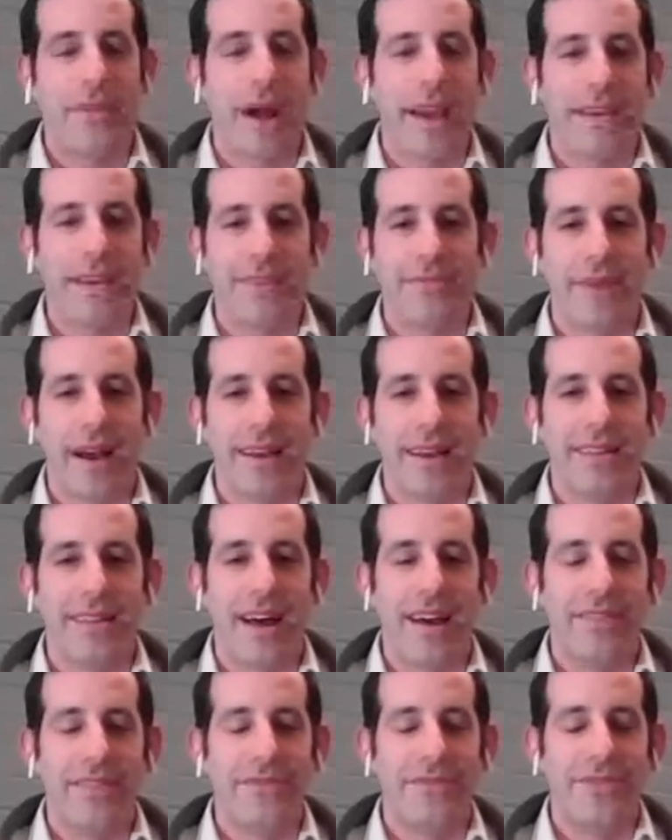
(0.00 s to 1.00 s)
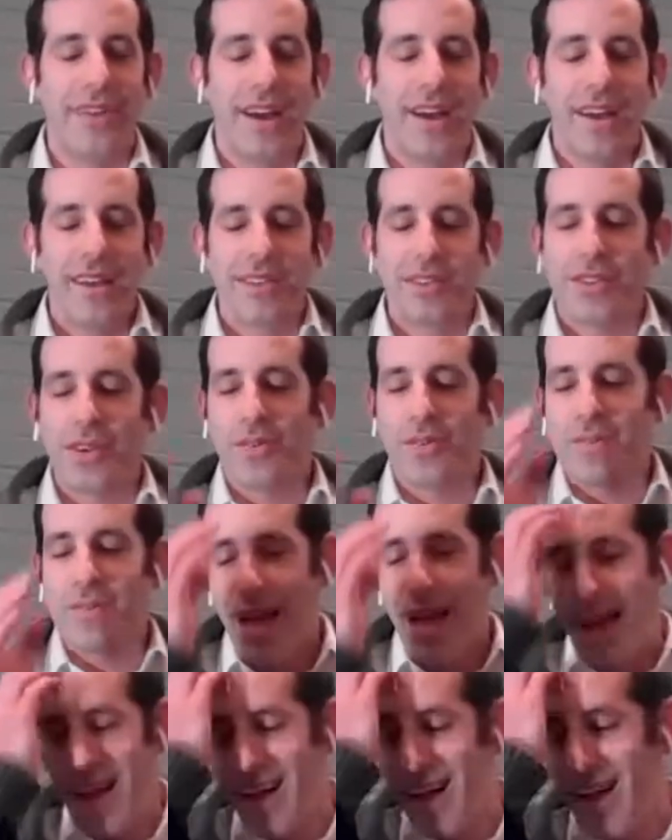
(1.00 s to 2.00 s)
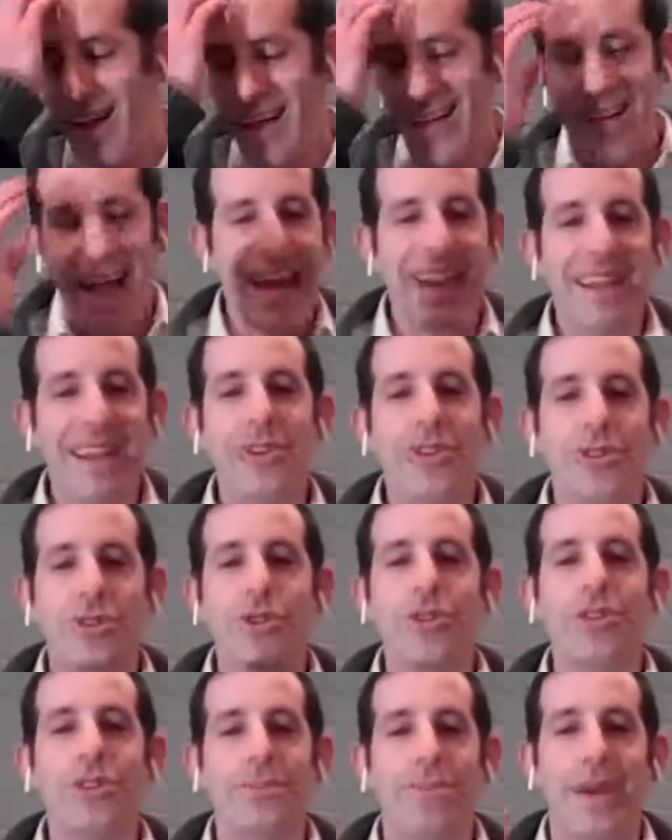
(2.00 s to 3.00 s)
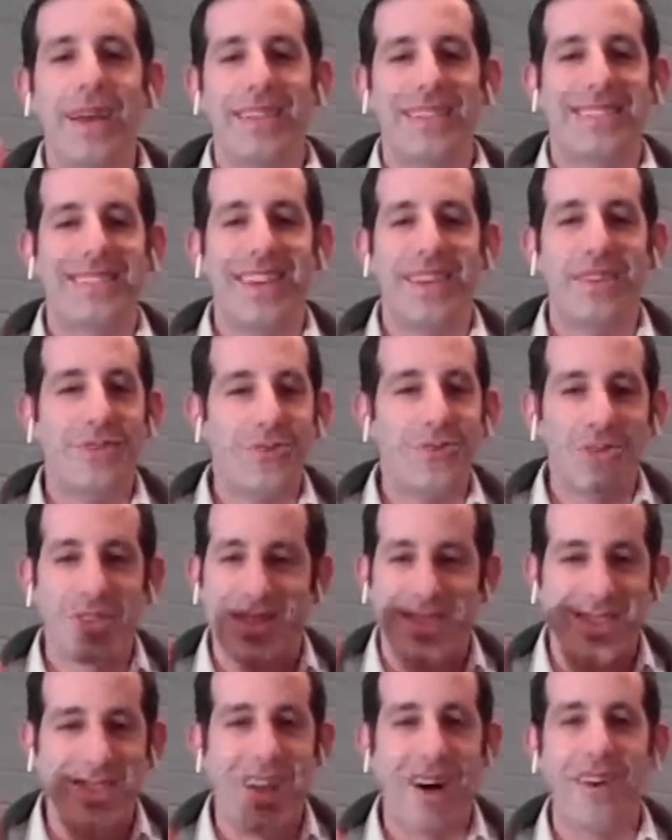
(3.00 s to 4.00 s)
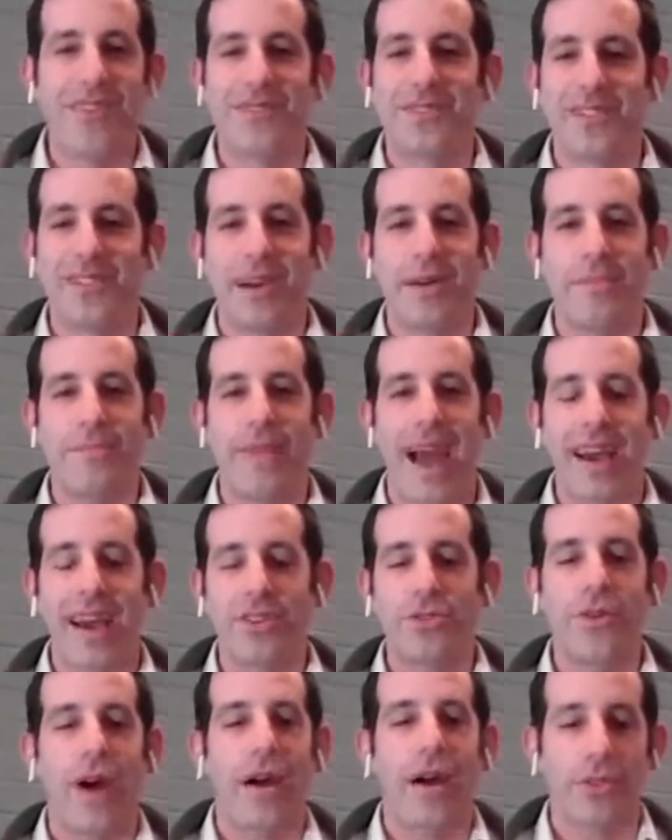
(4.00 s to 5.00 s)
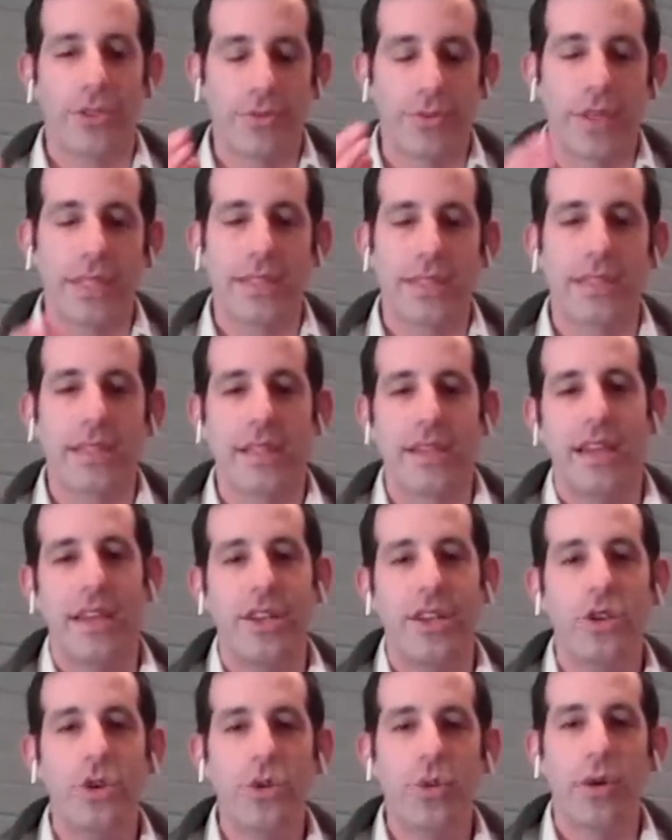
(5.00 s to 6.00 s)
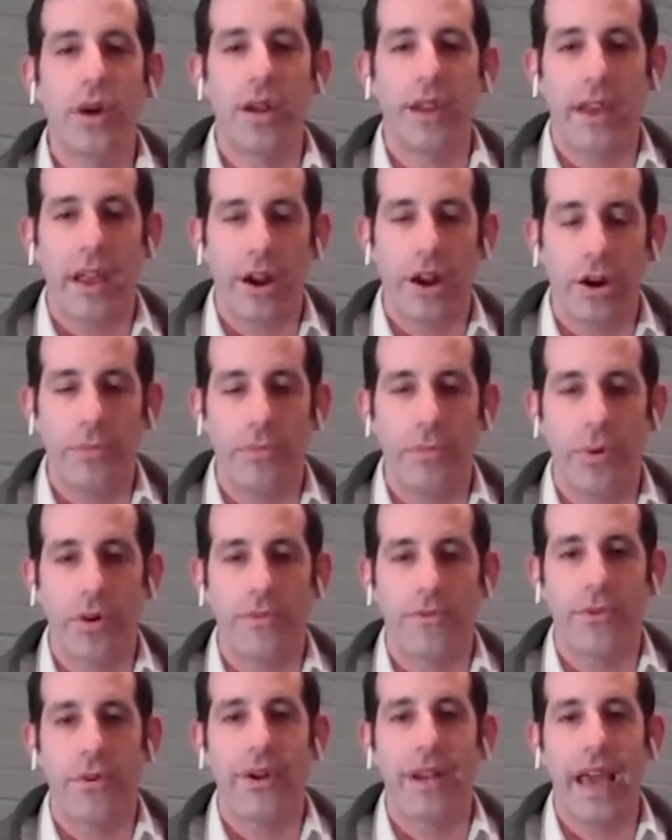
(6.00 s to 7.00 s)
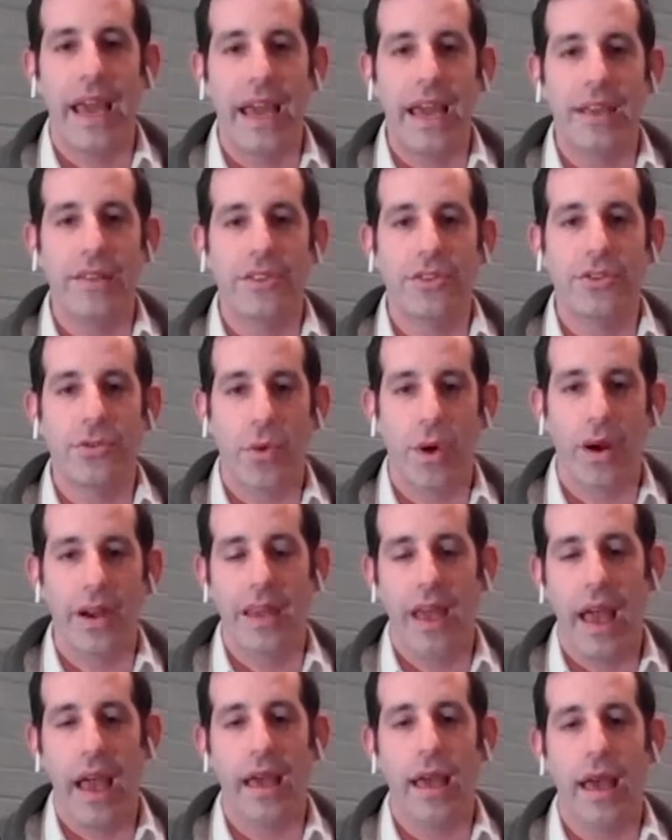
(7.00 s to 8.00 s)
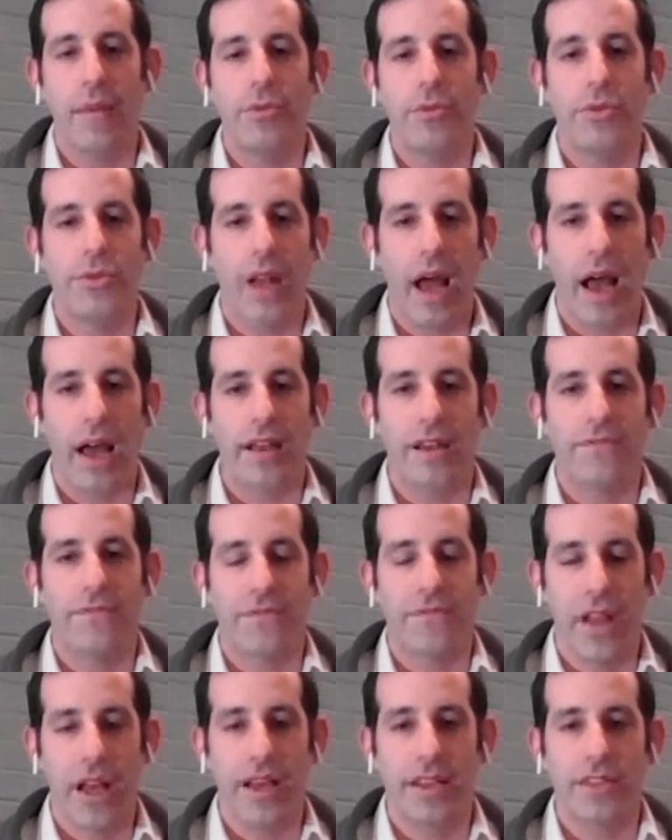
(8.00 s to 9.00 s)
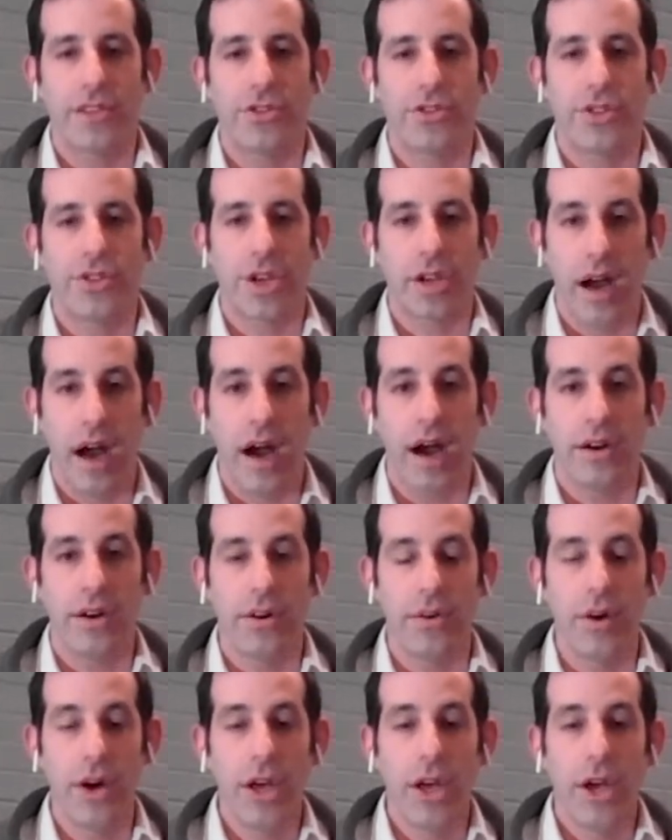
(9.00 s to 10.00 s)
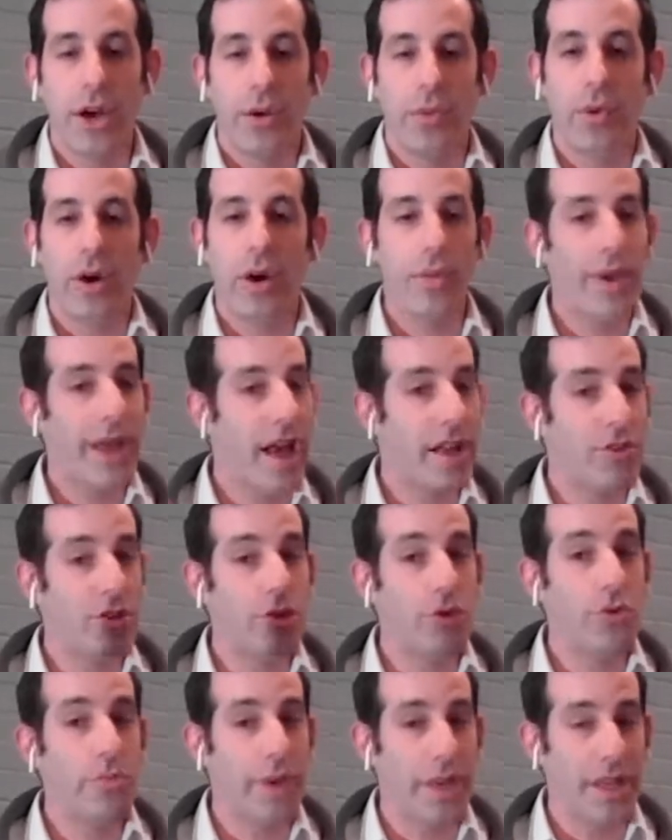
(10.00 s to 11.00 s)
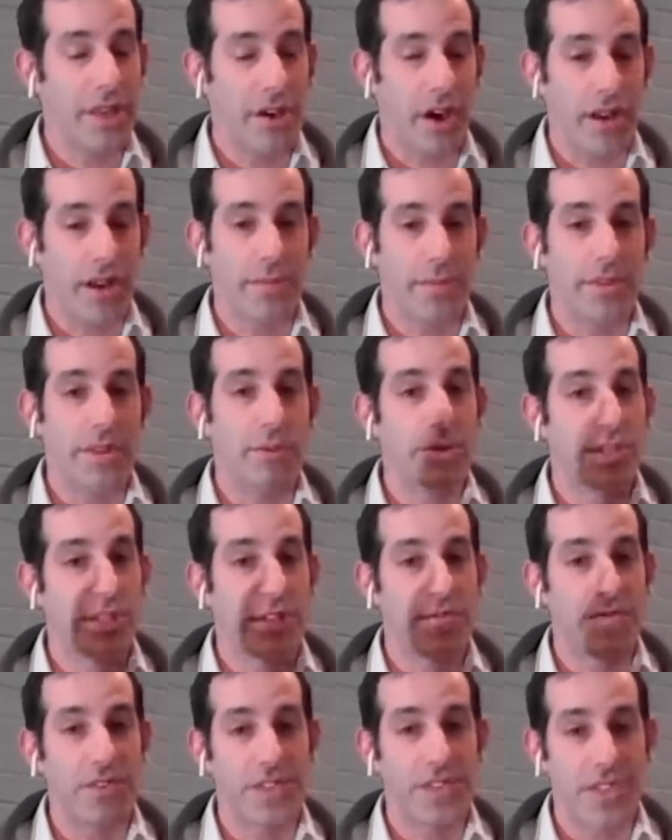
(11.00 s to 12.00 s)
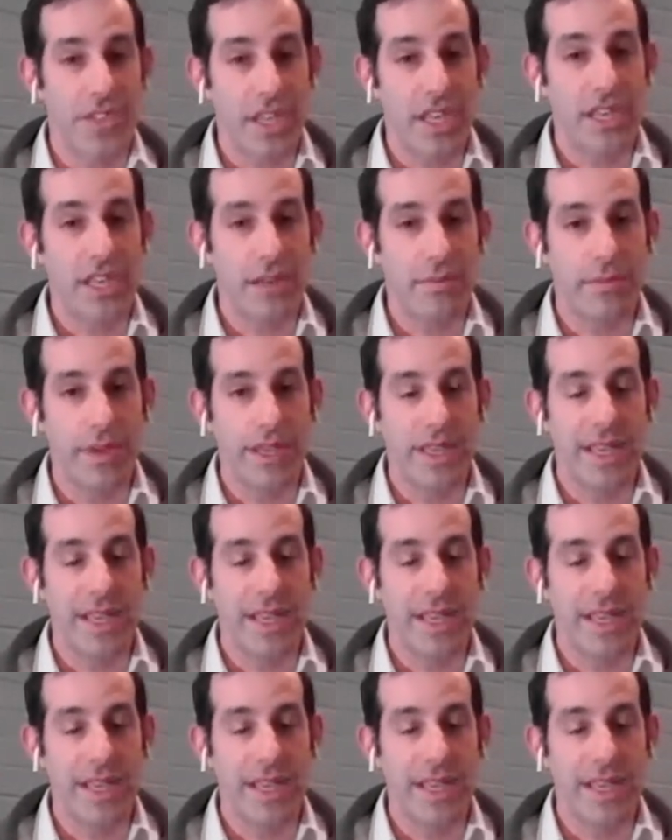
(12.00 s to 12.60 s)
of my my life. So any good bits that you just love to come back to? I was recently in Newark Airport for an 8:20 a.m. United flight to Chicago, where we had two minyanim. There was the Vasikin